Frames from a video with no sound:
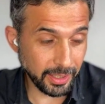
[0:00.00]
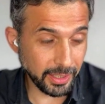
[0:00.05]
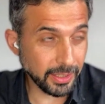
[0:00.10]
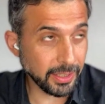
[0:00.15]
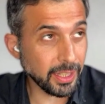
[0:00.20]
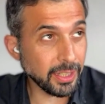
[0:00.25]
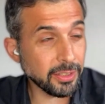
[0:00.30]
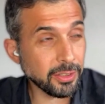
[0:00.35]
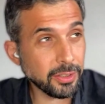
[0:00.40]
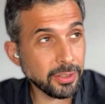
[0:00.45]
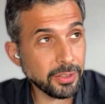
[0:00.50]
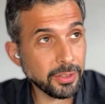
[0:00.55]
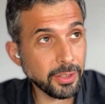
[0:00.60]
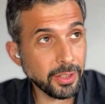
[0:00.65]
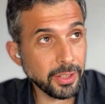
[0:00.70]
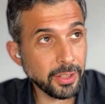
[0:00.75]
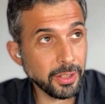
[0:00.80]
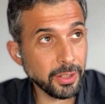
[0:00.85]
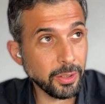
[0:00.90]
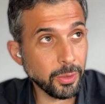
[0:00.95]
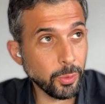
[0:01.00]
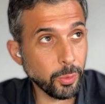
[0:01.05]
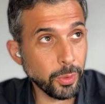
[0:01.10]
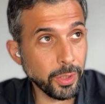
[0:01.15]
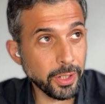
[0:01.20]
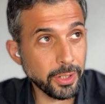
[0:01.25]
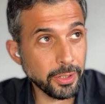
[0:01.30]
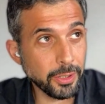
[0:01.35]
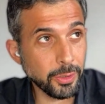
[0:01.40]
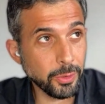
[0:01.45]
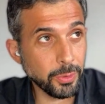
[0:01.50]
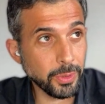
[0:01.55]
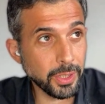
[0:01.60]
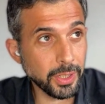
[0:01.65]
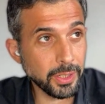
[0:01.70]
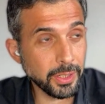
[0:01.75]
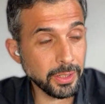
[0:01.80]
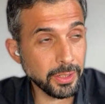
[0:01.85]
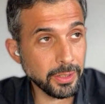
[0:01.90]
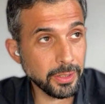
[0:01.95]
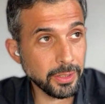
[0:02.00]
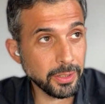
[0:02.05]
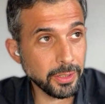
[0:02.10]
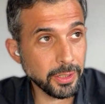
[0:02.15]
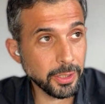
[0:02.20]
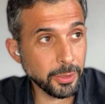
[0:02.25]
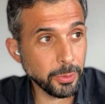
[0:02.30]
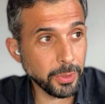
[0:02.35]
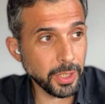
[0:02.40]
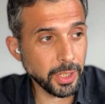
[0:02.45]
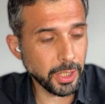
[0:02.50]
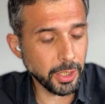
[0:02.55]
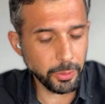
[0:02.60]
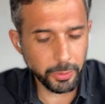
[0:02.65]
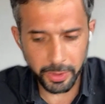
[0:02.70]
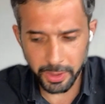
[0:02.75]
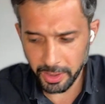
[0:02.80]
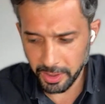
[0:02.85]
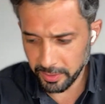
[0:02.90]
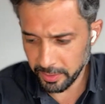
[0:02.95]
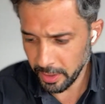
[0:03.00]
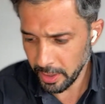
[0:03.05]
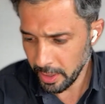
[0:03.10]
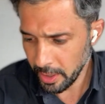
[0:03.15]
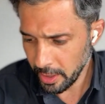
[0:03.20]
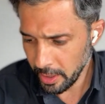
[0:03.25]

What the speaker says: think that's where you wanna go with this.